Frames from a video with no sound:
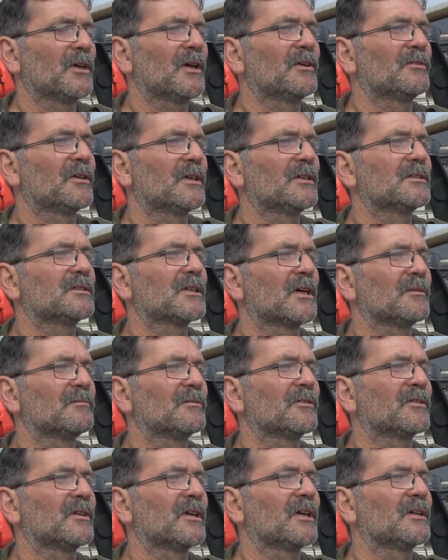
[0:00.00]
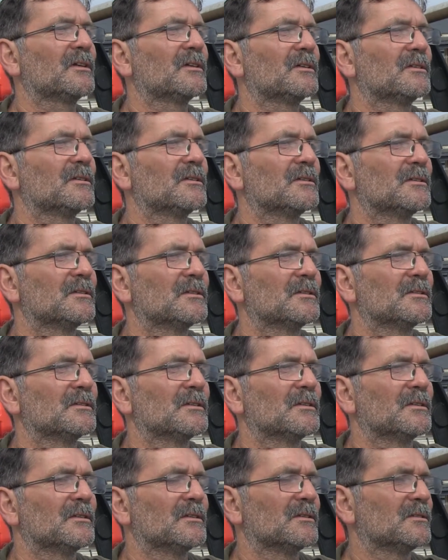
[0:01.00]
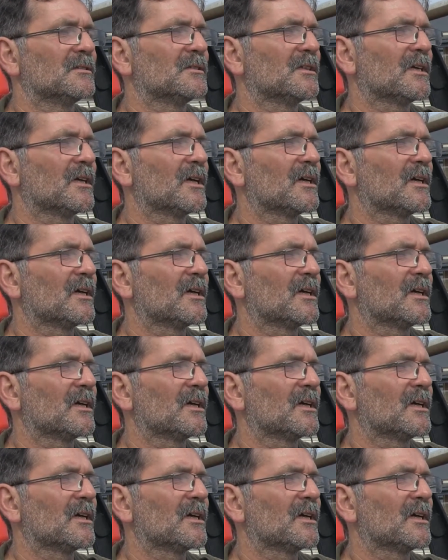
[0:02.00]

be all right type of thing. And